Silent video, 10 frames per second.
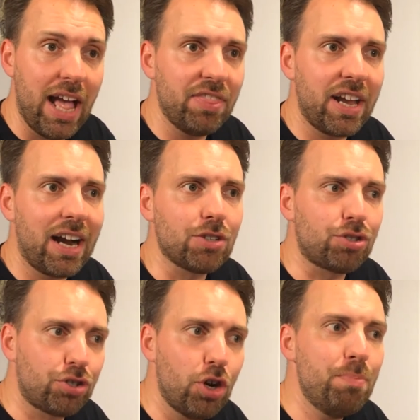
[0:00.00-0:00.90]
and there are
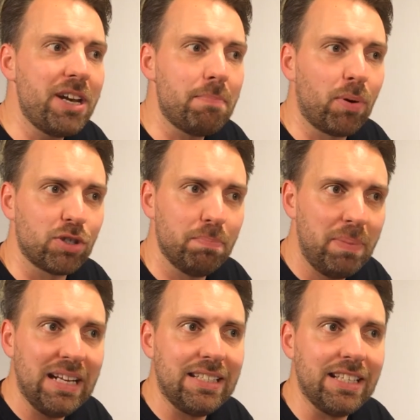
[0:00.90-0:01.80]
so many
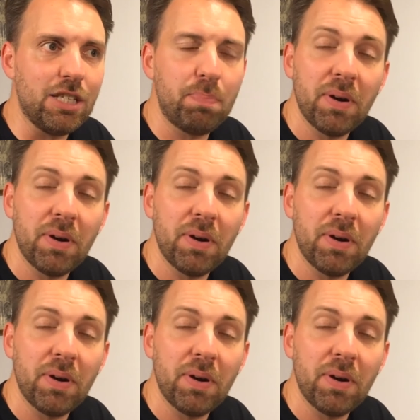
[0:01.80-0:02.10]
possibilities.